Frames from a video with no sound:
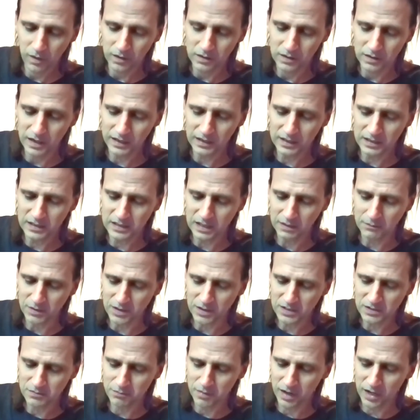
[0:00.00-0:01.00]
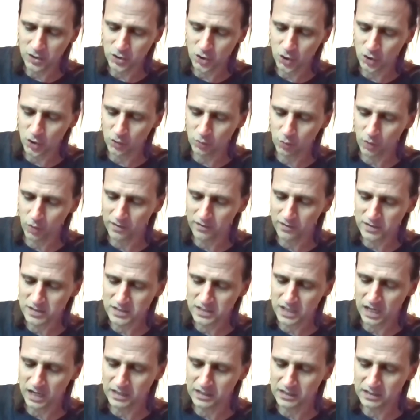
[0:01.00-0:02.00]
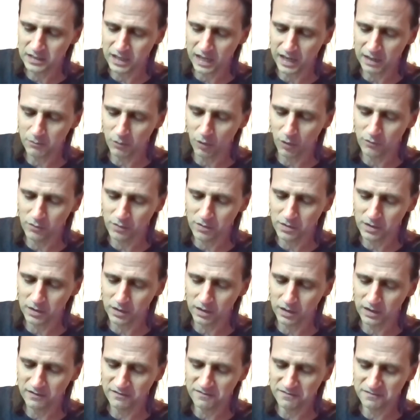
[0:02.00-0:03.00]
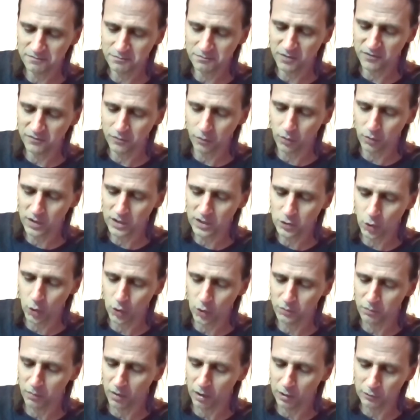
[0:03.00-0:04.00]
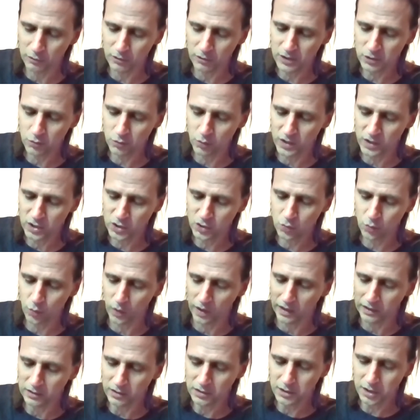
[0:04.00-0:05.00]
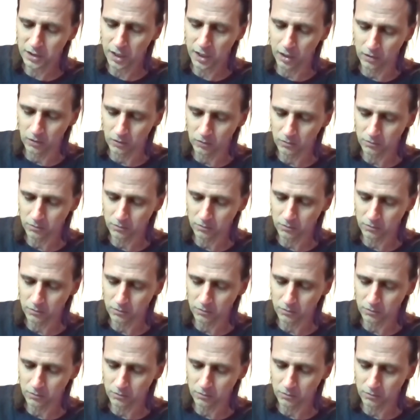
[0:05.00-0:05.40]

Nicodemus measured where the sun came over the cliff before he told Margaret which way to go.